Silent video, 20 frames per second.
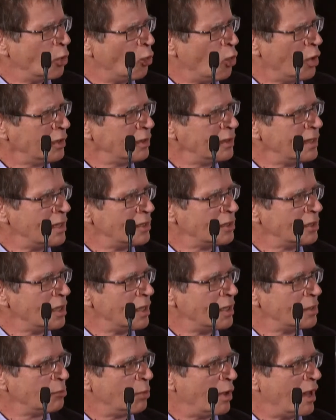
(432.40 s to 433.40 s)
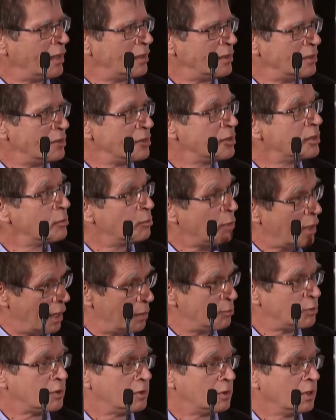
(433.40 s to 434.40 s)
But what are the underlying patterns that
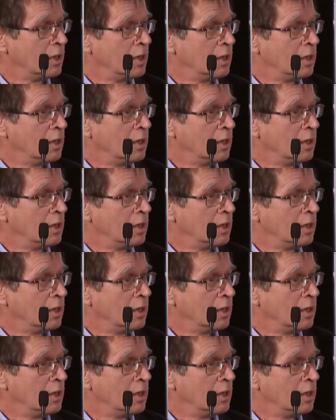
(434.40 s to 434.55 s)
perhaps